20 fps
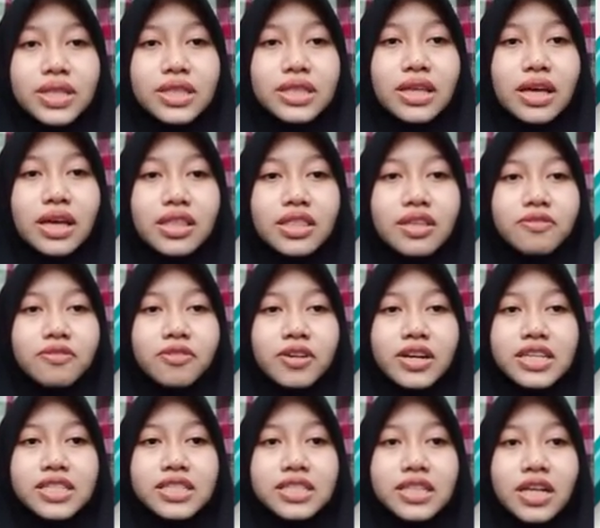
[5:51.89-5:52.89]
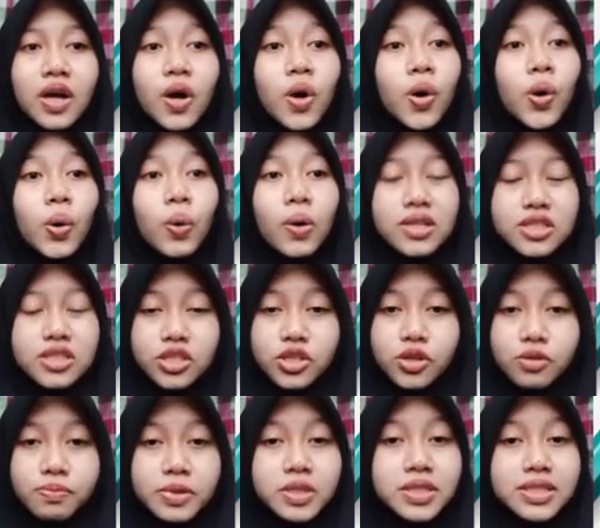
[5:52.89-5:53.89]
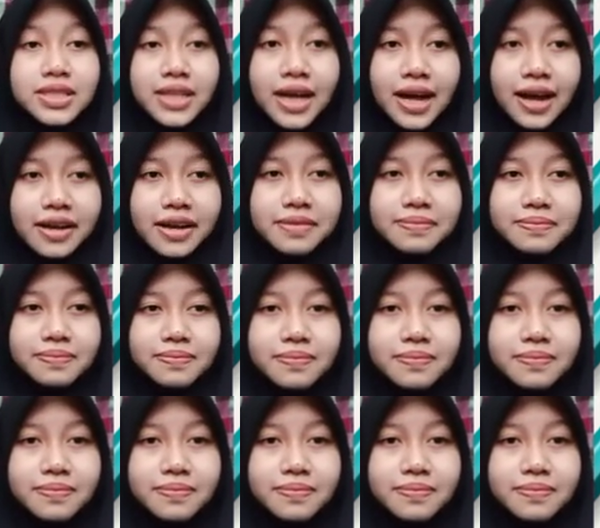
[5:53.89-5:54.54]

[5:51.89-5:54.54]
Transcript: the phrase "Once upon a time."